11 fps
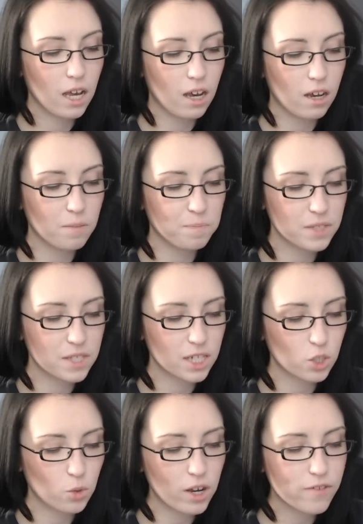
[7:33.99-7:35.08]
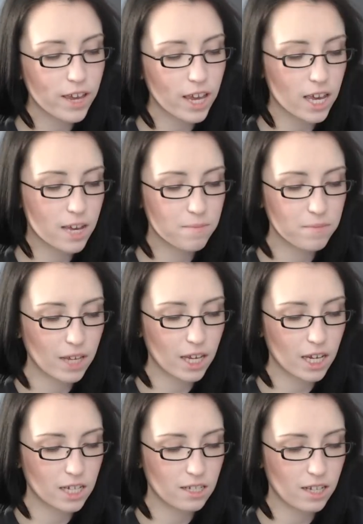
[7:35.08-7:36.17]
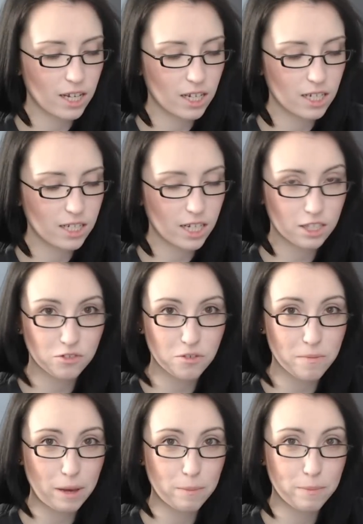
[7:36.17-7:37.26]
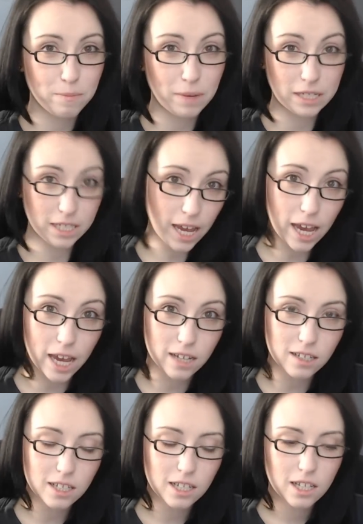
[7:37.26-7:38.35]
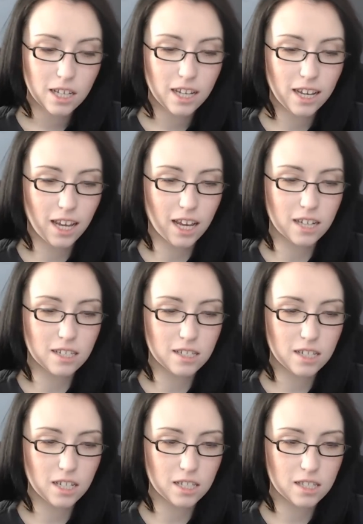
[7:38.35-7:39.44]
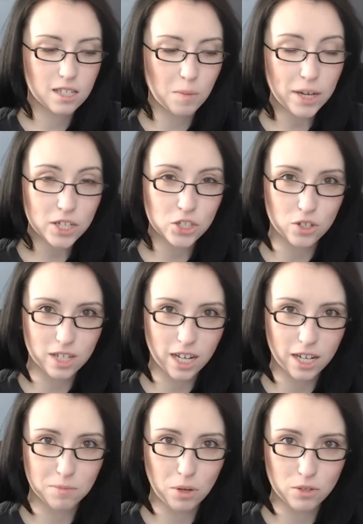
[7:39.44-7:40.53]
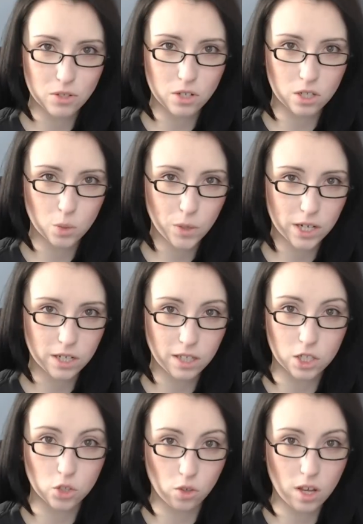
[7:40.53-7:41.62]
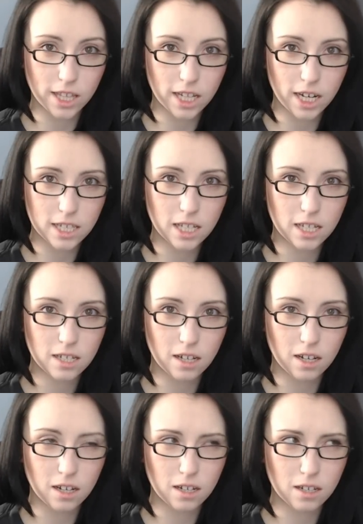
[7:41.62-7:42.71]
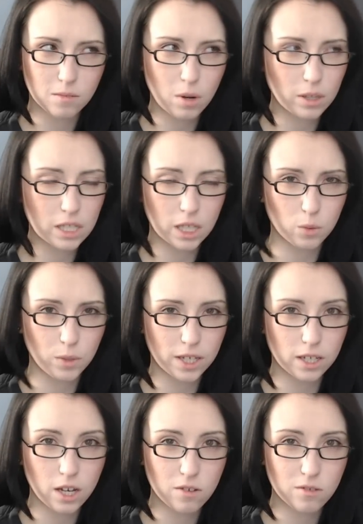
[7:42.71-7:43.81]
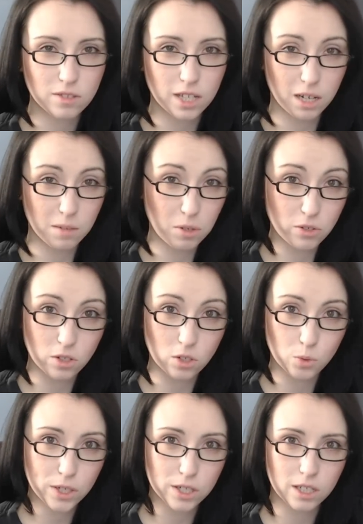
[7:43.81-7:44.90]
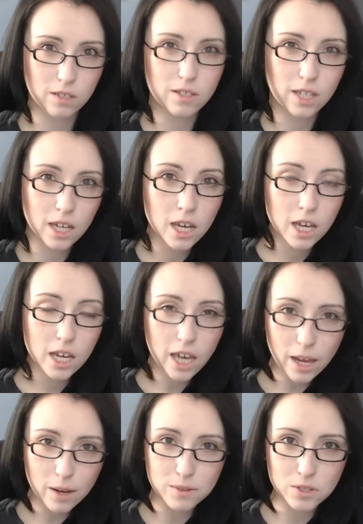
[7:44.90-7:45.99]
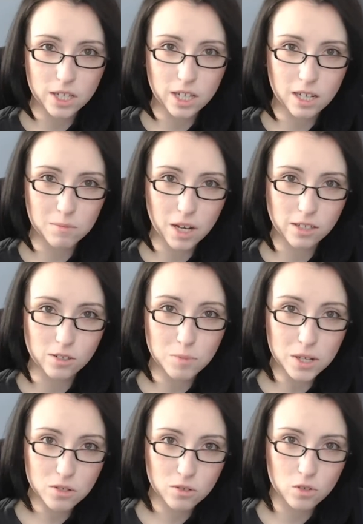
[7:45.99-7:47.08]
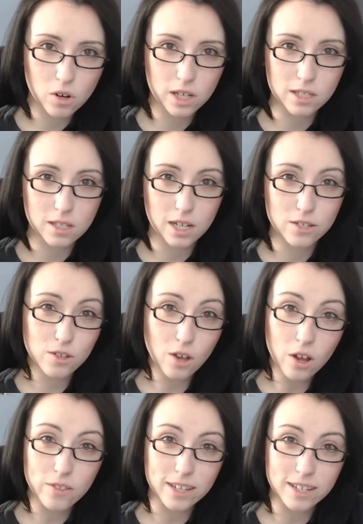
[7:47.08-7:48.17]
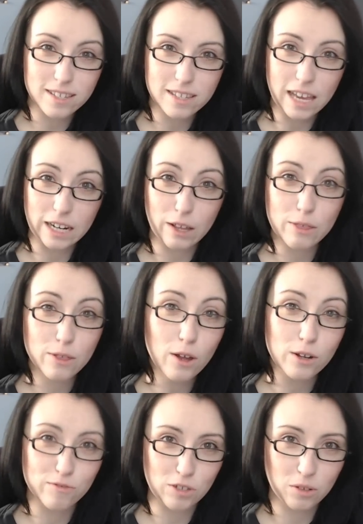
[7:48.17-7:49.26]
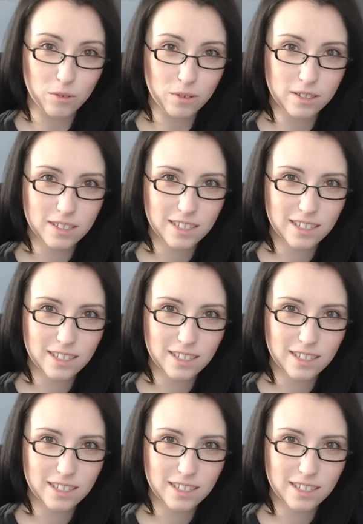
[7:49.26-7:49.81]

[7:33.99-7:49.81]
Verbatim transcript: um, it's like 12 a.m. and I get a text from my, my dad and it's a picture that I had posted on Twitter, like a drawing that I did uh, probably like a week ago that I had posted on Twitter, and he was like, "Hey, I was looking up colored pencil drawings. I saw this, and I thought of you."